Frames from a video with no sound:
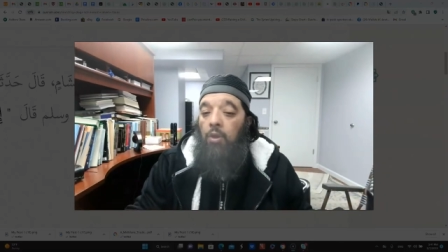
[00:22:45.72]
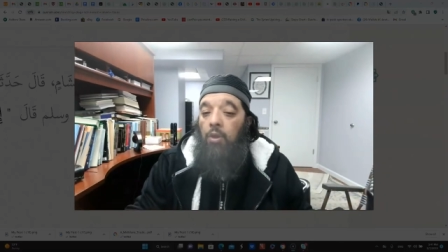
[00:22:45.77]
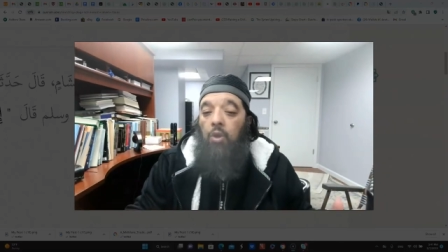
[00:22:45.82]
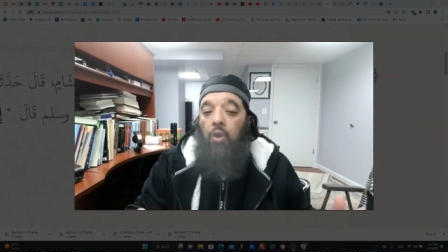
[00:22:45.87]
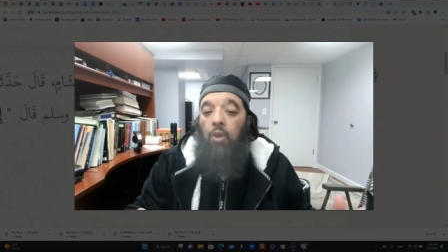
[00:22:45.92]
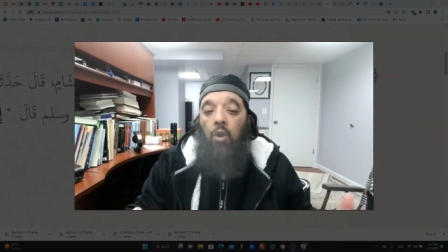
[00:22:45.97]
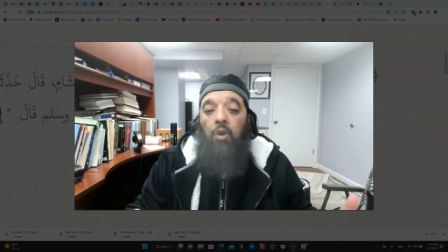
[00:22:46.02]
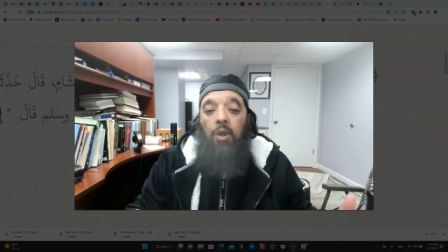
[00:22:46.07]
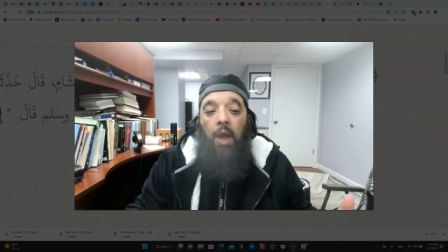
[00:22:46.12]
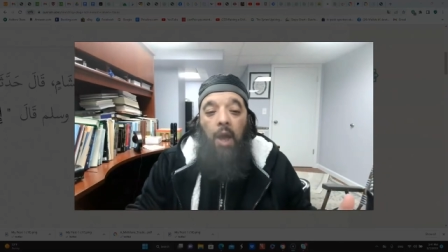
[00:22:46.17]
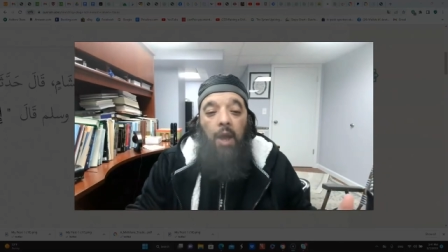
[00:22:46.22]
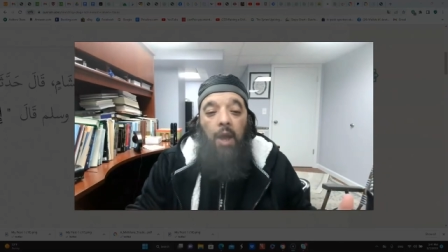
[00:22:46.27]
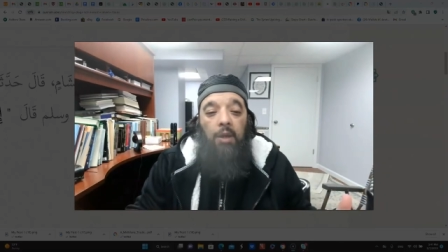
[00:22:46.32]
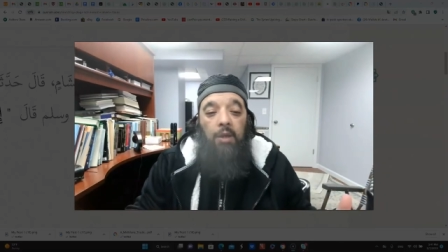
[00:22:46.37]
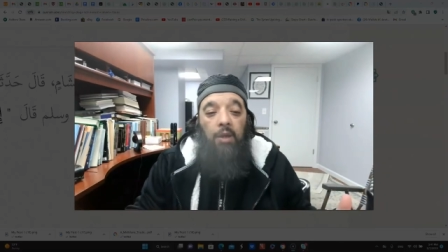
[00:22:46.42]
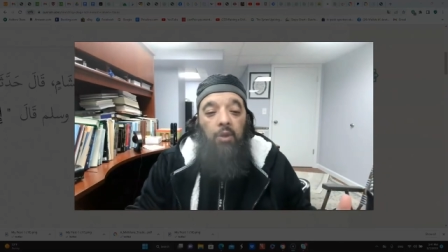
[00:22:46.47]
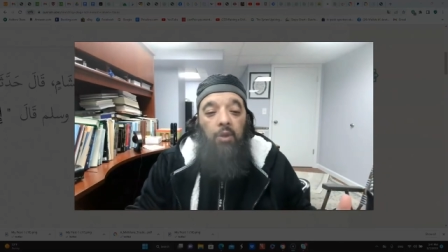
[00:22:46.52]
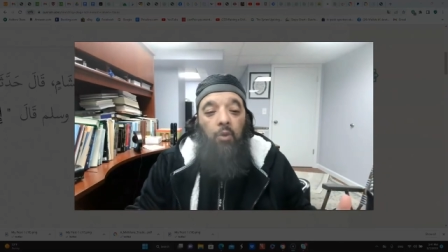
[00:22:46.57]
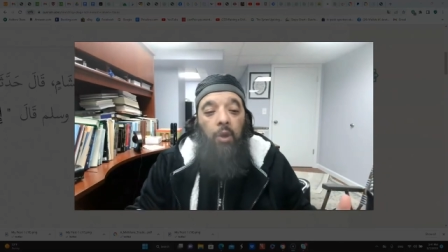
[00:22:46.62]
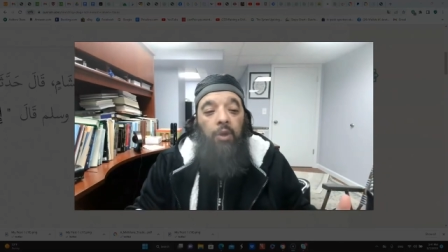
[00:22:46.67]
you're not
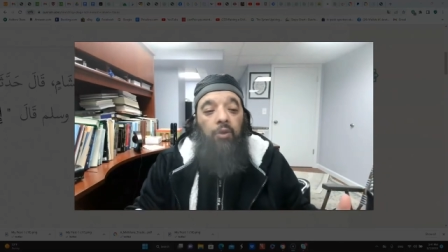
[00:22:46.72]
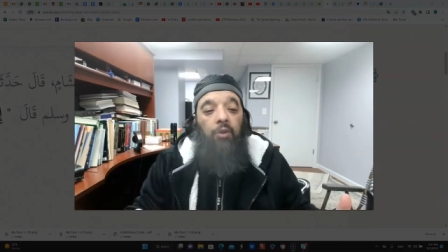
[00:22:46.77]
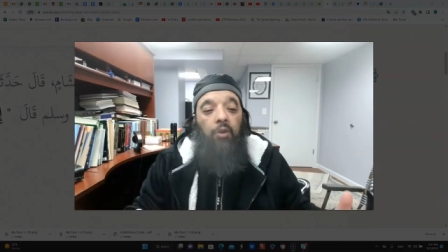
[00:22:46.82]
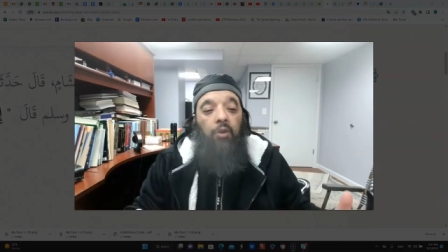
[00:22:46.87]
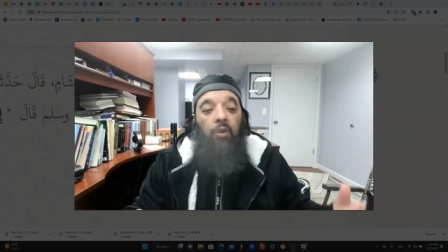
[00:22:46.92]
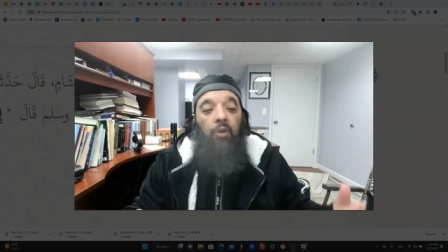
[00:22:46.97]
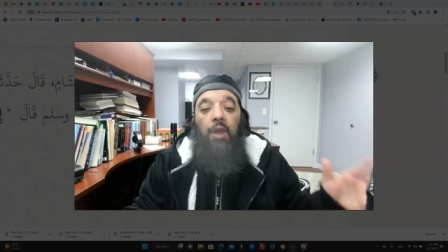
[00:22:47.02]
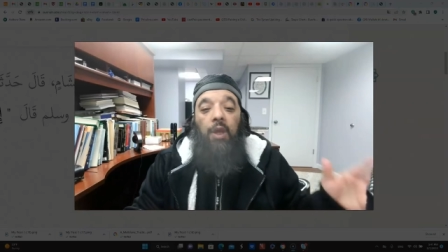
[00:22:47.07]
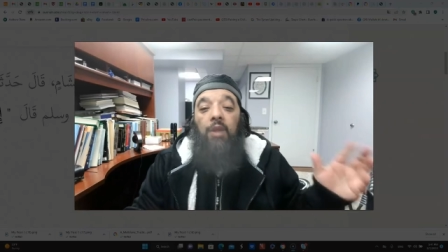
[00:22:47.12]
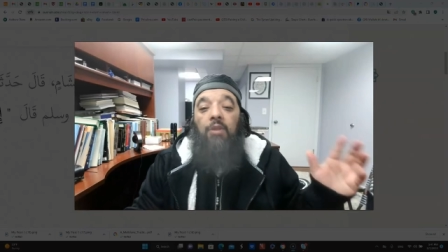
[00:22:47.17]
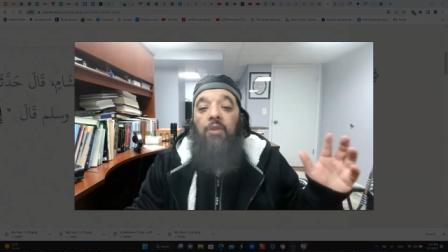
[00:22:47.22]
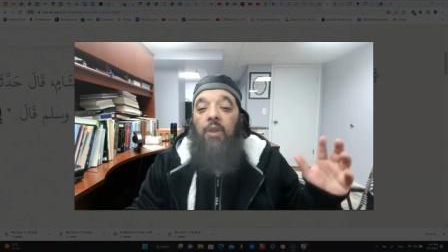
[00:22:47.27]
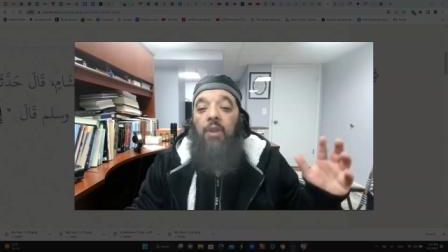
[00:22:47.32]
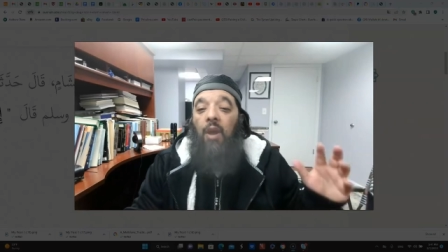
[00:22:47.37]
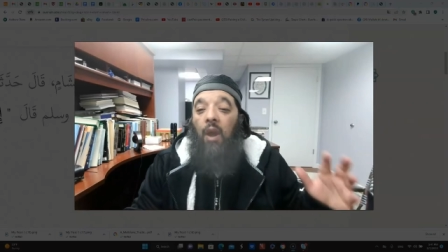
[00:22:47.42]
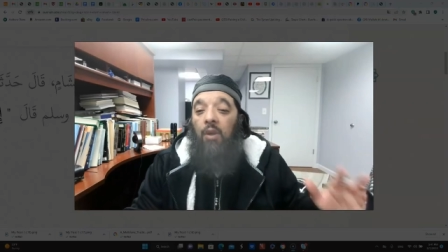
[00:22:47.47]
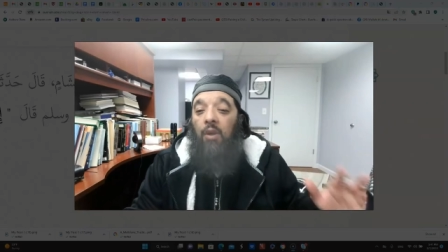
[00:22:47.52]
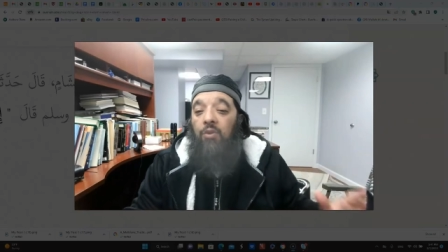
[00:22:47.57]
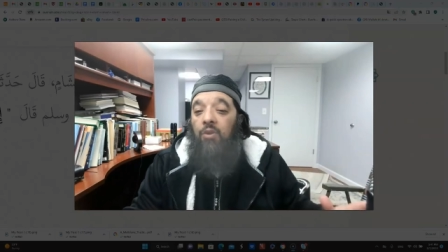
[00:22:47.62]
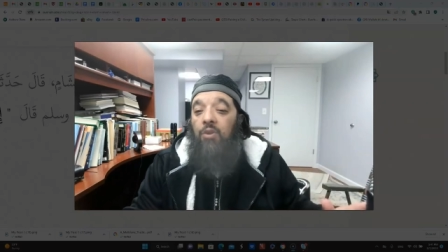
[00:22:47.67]
going to get
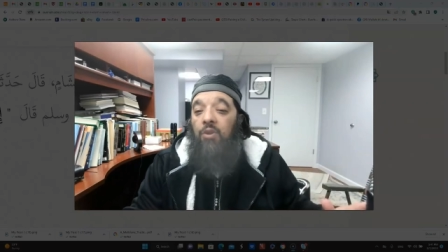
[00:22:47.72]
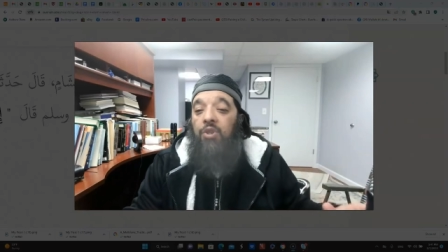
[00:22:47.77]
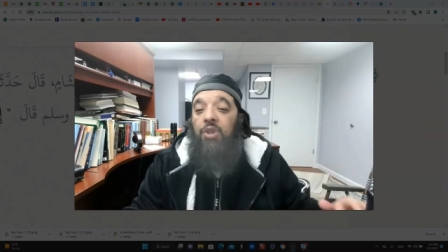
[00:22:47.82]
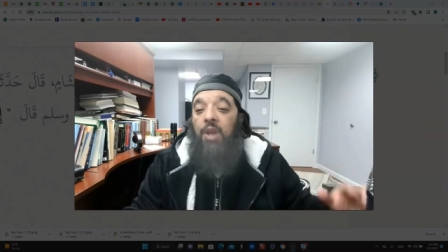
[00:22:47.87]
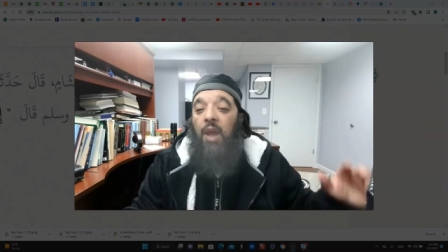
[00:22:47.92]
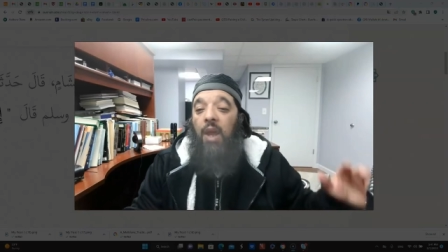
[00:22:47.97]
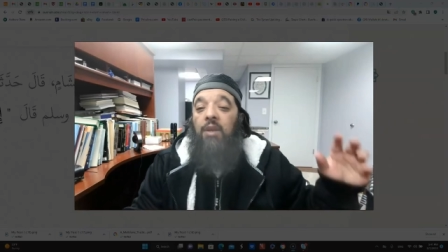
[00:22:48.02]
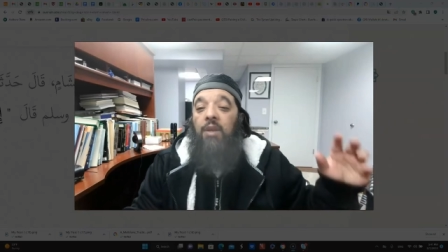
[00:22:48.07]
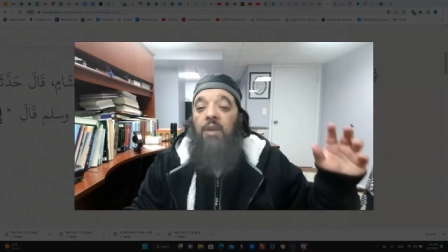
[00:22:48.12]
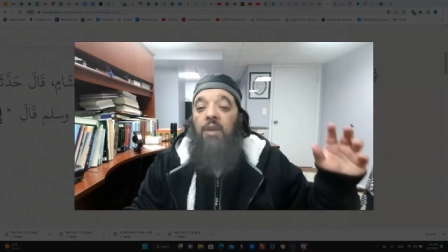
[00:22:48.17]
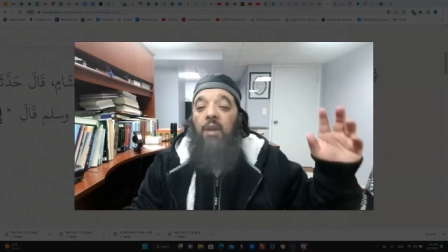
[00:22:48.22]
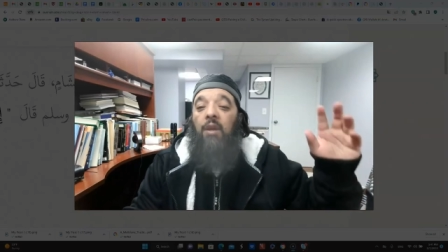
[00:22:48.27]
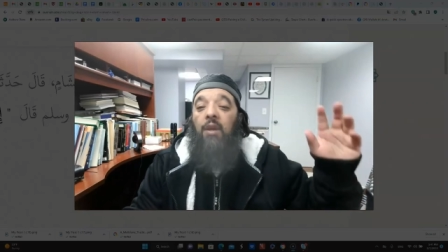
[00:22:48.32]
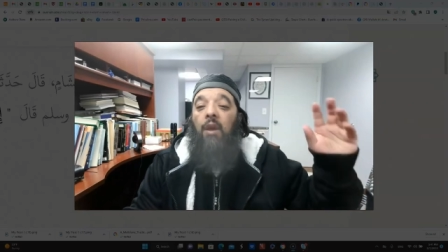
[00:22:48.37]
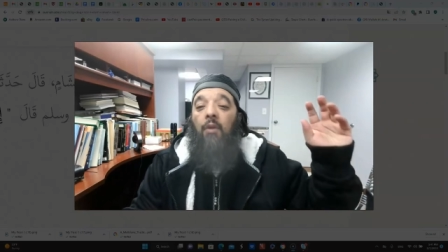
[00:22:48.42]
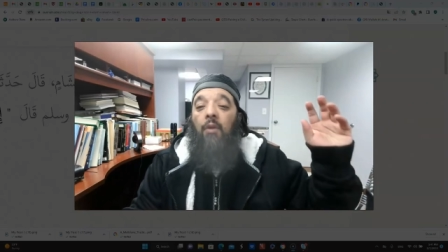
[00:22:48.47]
the understanding